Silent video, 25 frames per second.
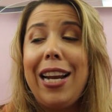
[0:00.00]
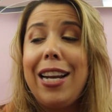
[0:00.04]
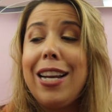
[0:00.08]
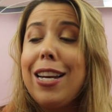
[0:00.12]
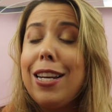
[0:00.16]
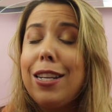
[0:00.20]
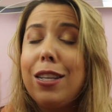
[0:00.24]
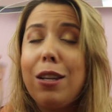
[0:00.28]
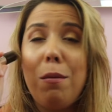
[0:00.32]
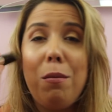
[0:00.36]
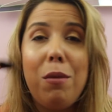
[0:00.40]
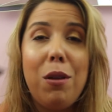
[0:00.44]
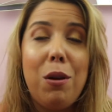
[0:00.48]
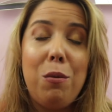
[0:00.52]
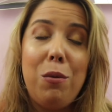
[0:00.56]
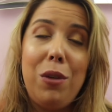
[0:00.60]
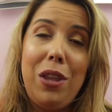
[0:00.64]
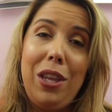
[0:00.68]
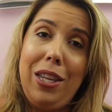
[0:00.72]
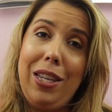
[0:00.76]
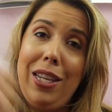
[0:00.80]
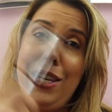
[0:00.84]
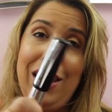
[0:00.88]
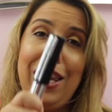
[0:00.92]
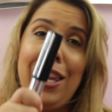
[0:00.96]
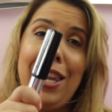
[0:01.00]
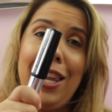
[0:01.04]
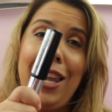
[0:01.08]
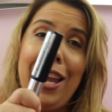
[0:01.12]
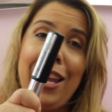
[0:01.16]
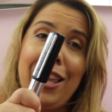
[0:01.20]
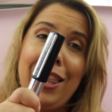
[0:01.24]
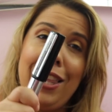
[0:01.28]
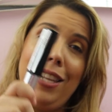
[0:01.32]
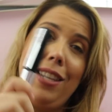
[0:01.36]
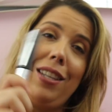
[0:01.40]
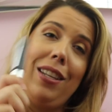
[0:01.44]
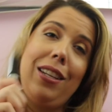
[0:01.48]
I need something with this,
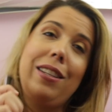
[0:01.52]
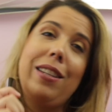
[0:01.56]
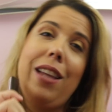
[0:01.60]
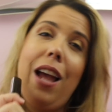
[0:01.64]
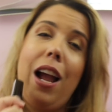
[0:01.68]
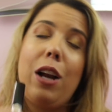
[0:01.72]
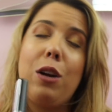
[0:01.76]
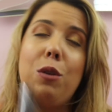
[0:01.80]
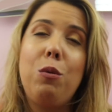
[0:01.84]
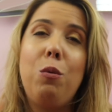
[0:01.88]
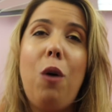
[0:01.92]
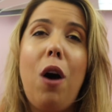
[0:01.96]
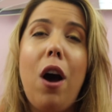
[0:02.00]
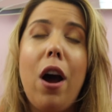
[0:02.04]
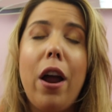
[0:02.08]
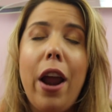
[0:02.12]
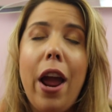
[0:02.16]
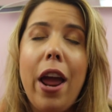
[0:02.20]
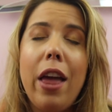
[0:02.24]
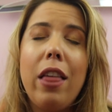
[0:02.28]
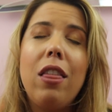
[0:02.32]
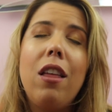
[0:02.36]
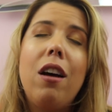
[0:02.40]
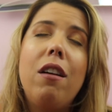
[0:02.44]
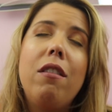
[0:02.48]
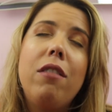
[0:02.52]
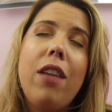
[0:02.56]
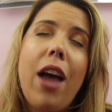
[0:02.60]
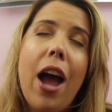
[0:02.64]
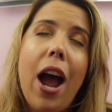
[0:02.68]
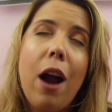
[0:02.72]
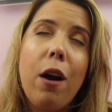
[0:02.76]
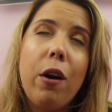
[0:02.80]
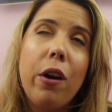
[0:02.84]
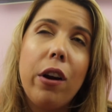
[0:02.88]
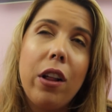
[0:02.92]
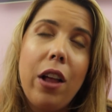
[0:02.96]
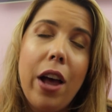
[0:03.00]
like this exact wand. I love the
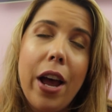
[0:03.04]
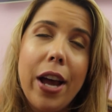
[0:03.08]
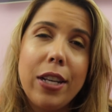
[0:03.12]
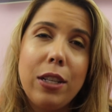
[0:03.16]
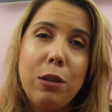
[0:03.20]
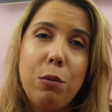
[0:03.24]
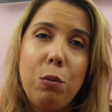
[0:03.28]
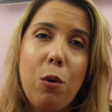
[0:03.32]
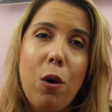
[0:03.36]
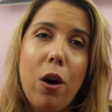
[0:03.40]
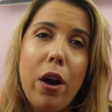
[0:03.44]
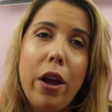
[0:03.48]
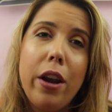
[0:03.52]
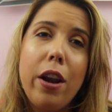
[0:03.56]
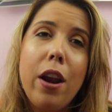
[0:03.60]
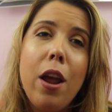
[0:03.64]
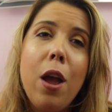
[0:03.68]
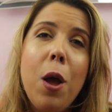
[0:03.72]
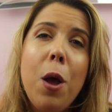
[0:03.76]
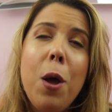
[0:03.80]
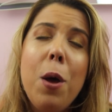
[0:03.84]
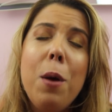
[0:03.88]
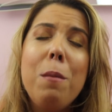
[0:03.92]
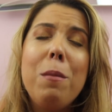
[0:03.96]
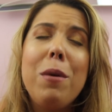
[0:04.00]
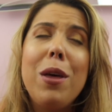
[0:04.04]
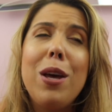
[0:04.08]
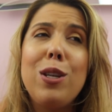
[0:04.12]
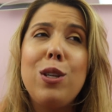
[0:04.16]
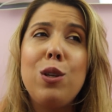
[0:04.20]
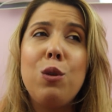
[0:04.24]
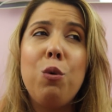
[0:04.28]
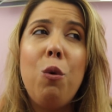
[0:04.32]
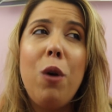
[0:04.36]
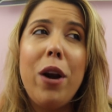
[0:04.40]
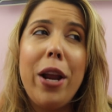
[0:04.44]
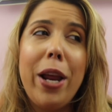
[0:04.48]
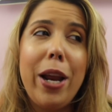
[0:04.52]
Hourglass one, but
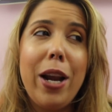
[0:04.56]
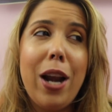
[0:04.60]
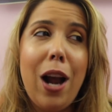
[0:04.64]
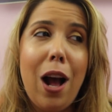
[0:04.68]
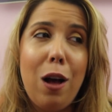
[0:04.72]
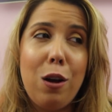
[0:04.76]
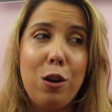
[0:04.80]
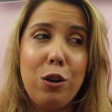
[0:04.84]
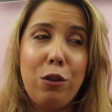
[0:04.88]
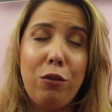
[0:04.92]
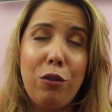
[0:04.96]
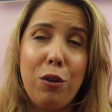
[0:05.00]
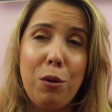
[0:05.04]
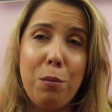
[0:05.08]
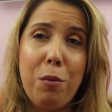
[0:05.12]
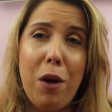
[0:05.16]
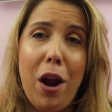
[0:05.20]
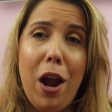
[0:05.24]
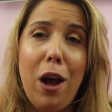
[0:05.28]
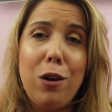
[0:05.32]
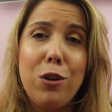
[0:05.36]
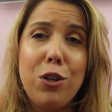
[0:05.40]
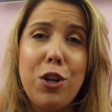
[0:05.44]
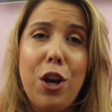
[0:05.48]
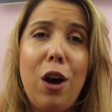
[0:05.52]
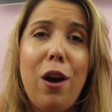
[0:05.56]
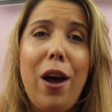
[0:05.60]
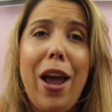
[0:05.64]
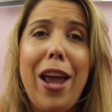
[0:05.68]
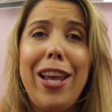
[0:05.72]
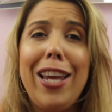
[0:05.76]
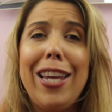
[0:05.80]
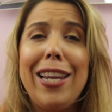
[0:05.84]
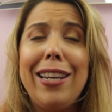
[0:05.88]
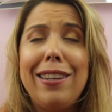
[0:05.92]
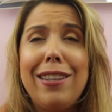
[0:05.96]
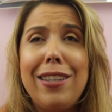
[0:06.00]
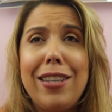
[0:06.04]
that's $28 for a brow gel,
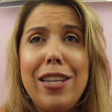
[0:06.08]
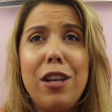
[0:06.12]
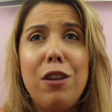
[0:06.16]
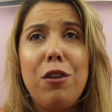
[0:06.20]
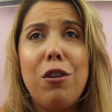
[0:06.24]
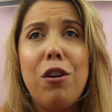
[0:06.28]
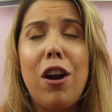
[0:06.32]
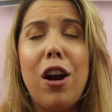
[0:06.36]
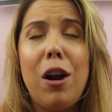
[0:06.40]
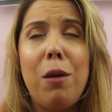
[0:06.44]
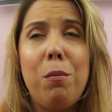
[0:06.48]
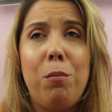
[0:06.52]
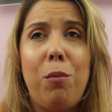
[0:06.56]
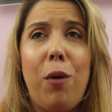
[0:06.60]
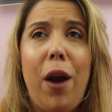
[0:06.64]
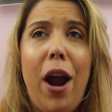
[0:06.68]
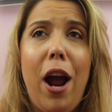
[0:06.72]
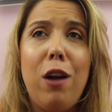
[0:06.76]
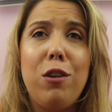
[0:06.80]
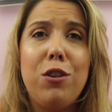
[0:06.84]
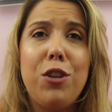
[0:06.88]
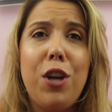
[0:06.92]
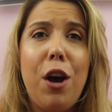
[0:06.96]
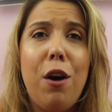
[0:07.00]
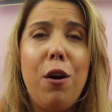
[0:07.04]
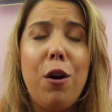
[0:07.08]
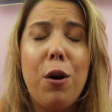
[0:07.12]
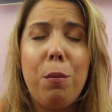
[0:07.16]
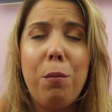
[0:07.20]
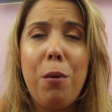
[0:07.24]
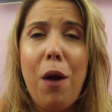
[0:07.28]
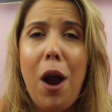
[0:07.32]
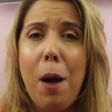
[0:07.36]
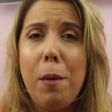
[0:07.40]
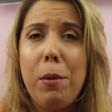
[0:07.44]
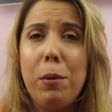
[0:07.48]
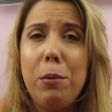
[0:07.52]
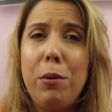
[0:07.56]
and concealer and brow gel are
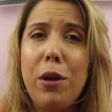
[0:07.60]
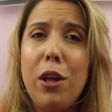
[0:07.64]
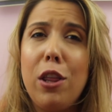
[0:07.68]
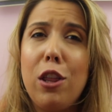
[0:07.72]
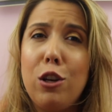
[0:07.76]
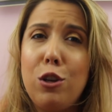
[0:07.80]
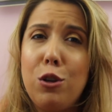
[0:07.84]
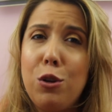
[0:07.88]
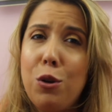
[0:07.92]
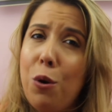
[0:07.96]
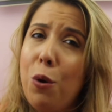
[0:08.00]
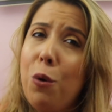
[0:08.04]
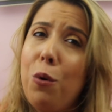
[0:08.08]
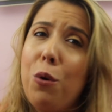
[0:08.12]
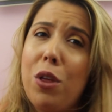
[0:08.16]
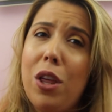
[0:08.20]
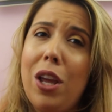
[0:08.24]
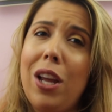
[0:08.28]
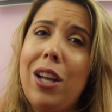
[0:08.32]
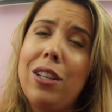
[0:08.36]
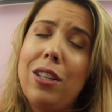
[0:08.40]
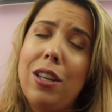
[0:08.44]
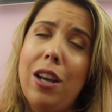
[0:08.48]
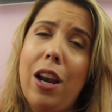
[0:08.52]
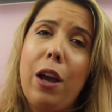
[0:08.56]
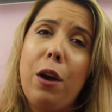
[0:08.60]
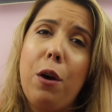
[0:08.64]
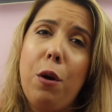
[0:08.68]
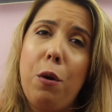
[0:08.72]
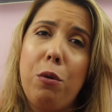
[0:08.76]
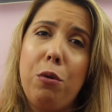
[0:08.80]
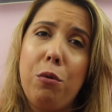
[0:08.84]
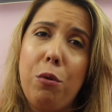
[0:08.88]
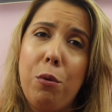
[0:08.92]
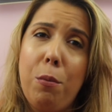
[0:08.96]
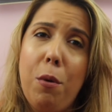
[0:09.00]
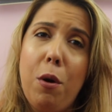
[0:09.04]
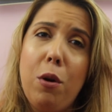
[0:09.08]
probably the two things that I go
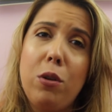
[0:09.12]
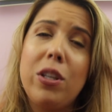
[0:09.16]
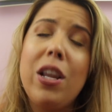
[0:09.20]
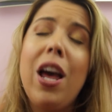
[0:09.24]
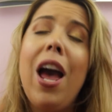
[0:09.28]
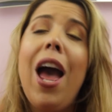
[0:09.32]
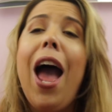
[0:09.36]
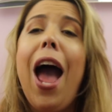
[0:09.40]
through most.